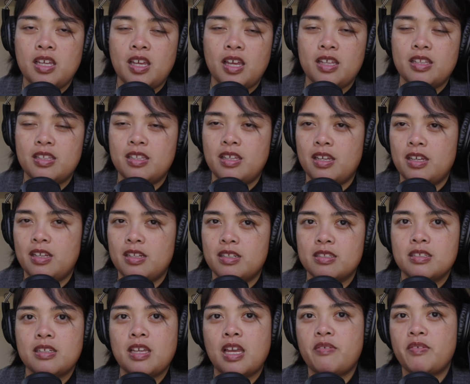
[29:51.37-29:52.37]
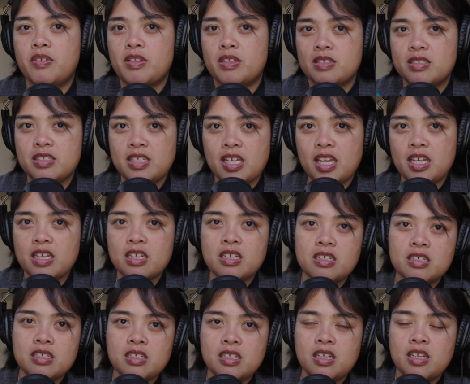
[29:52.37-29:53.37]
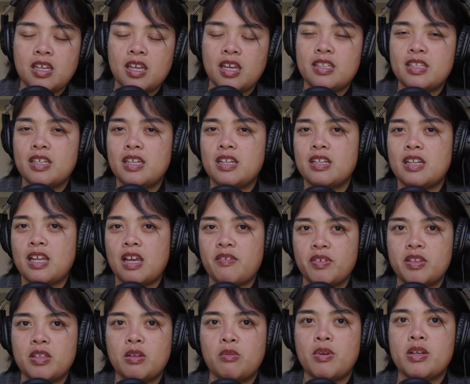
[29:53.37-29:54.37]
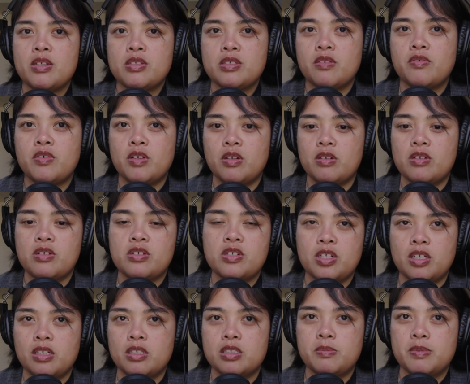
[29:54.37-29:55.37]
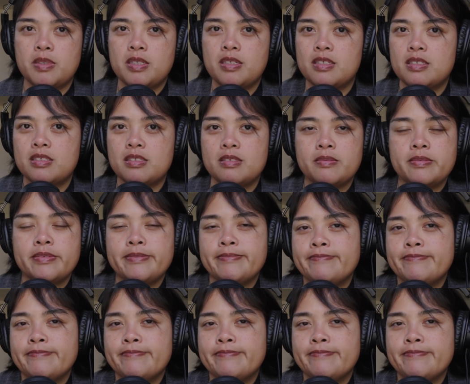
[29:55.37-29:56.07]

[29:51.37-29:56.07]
and then having the snack and then having the rest of your gels, because